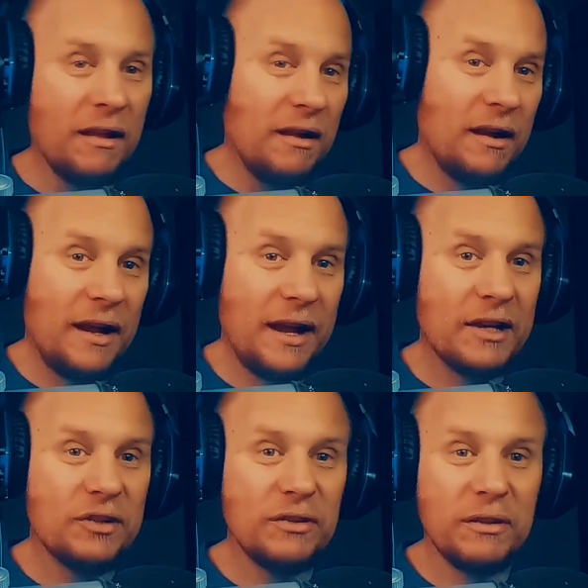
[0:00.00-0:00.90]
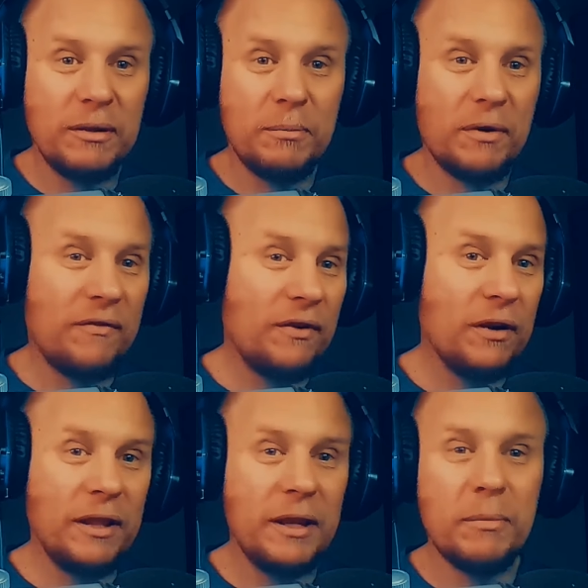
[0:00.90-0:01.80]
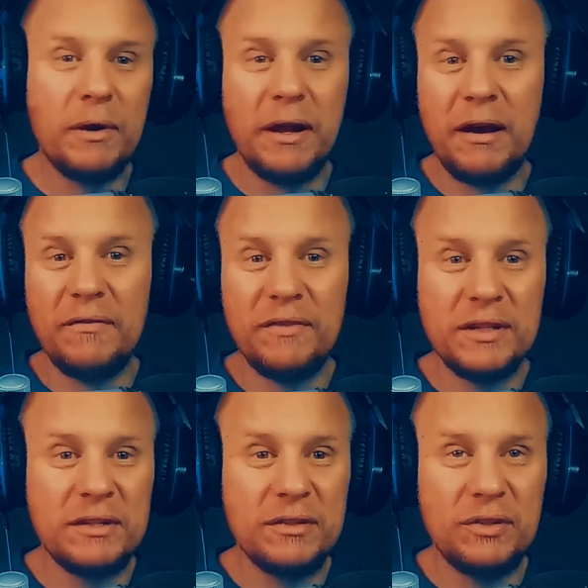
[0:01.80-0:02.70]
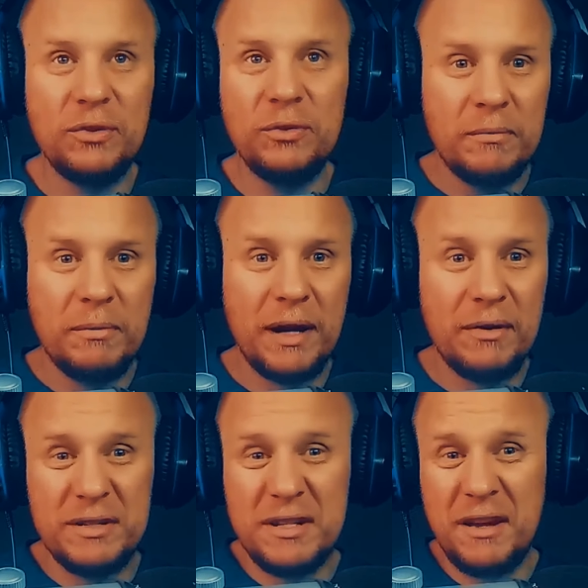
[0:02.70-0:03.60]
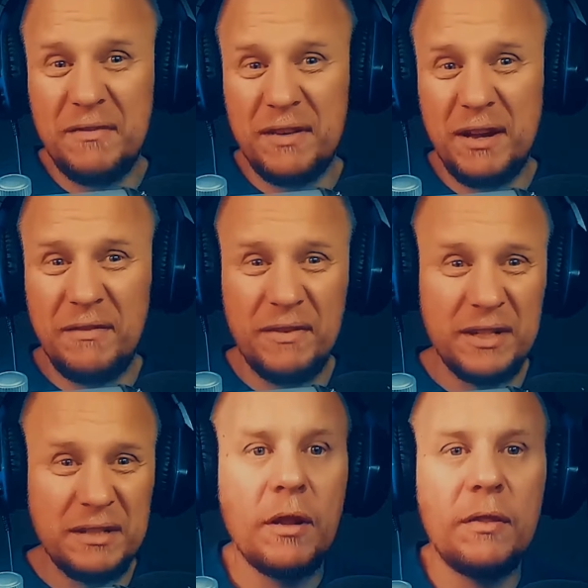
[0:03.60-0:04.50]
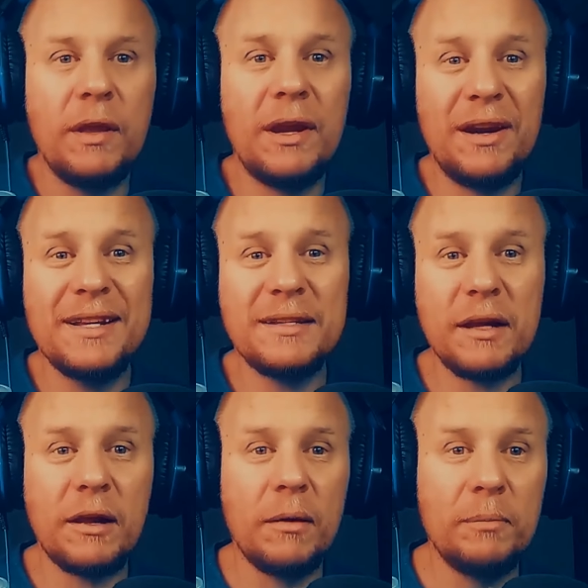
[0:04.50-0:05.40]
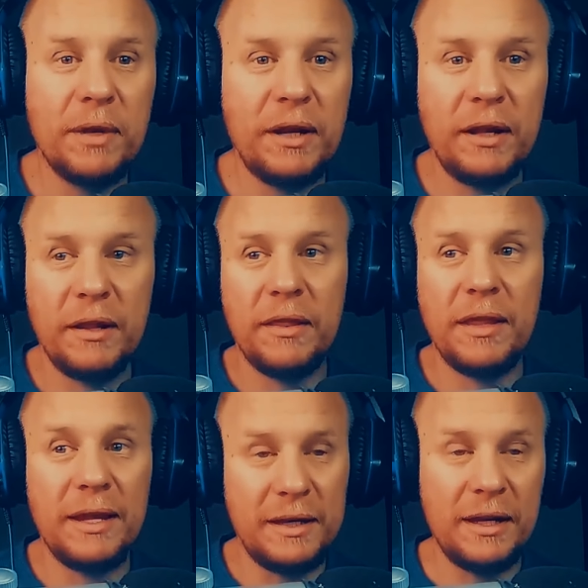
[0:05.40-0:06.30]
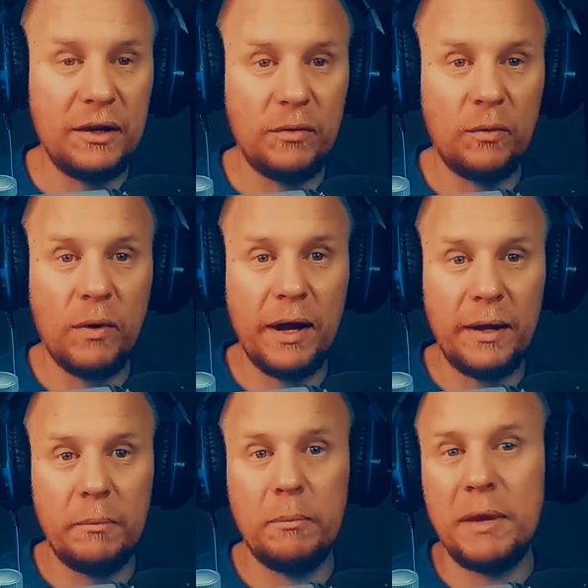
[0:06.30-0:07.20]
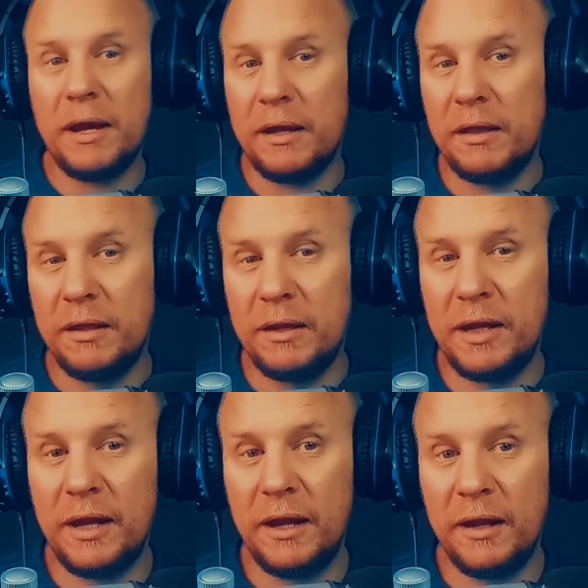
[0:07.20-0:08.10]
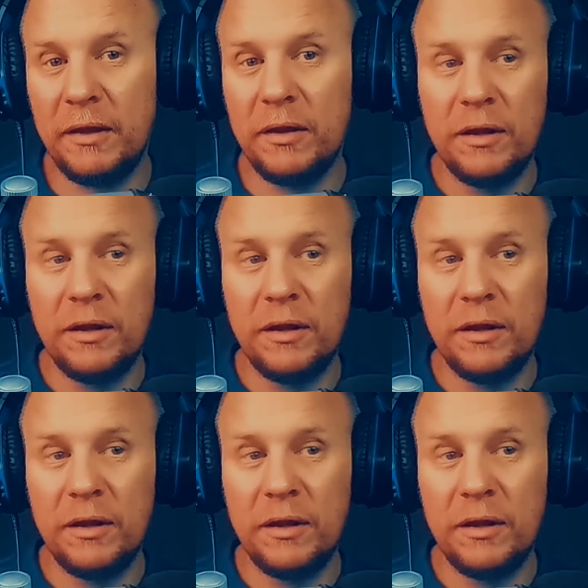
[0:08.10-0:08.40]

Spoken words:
actually prefer LibreOffice to Microsoft Office. There is a company that did it right back in the day.